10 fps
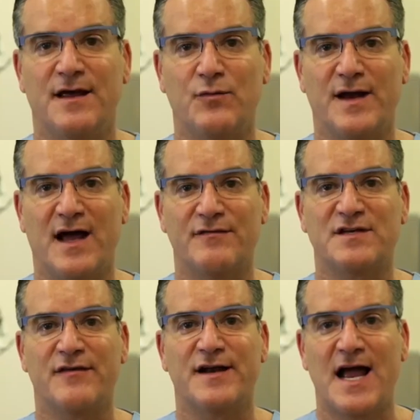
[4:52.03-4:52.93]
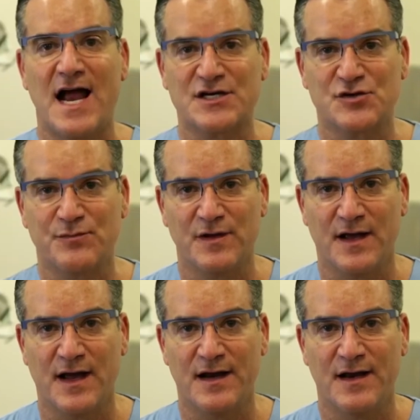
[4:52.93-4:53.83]
Then we have to have an action
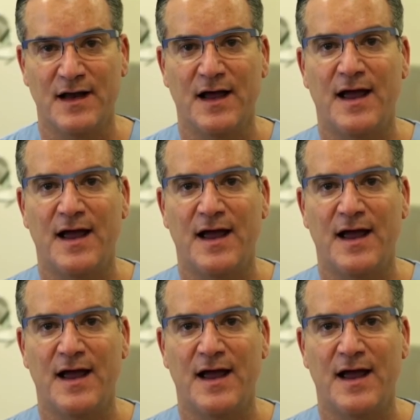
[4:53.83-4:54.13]
plan